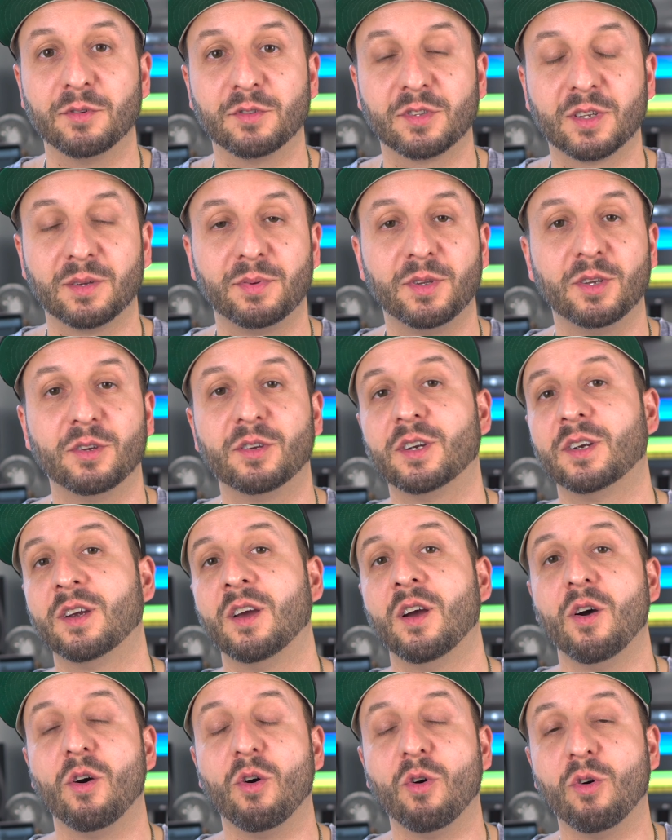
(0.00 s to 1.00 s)
booth computer,
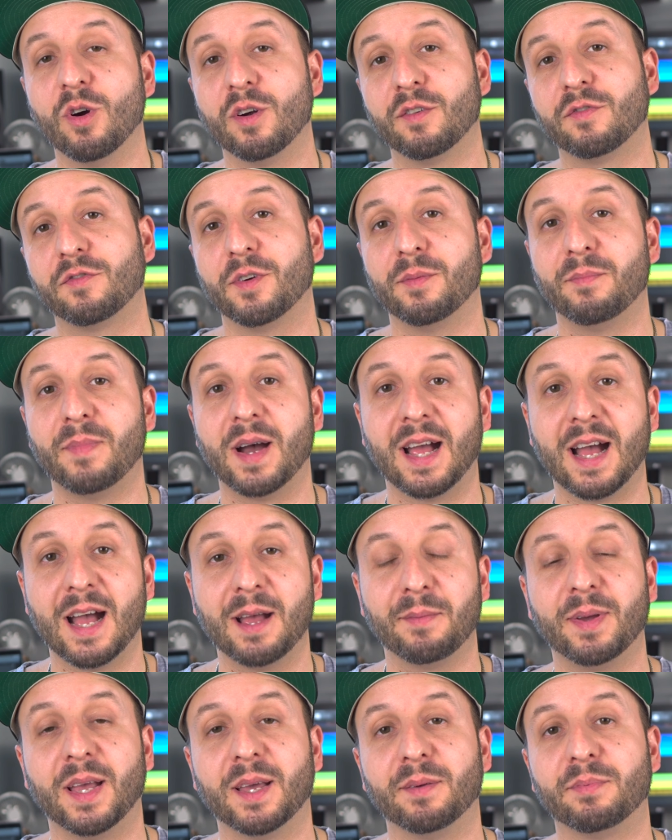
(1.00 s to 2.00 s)
or from
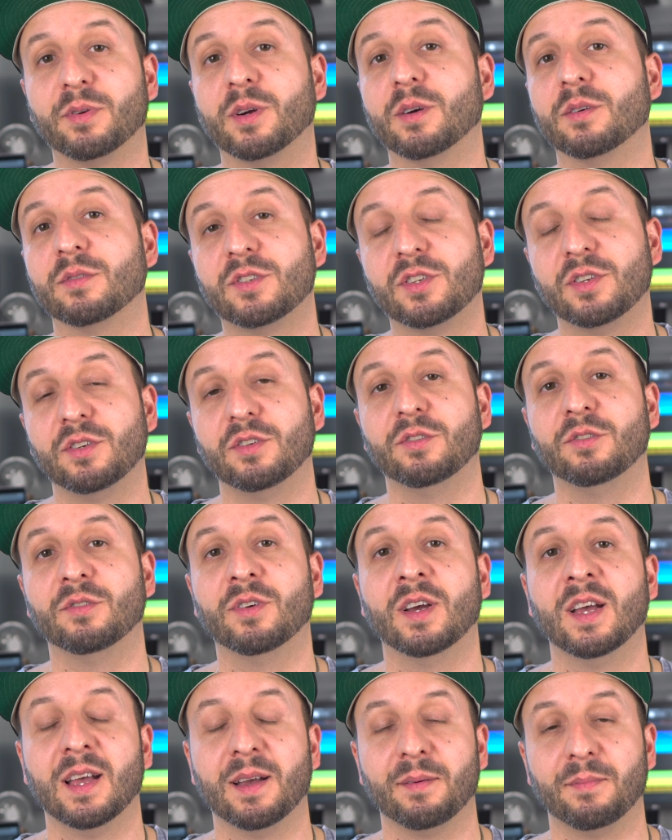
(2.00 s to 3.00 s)
my iPad Pro to
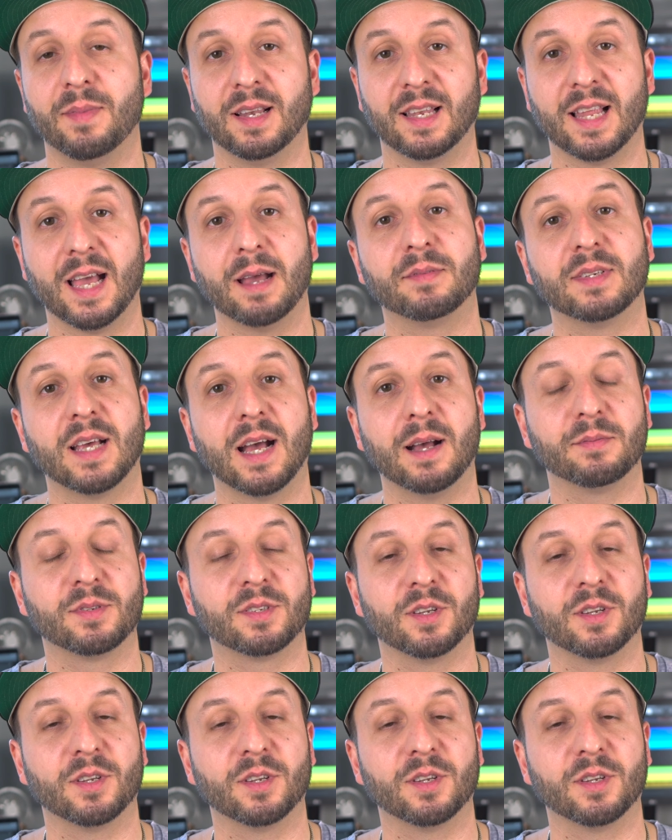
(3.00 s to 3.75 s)
my laptop.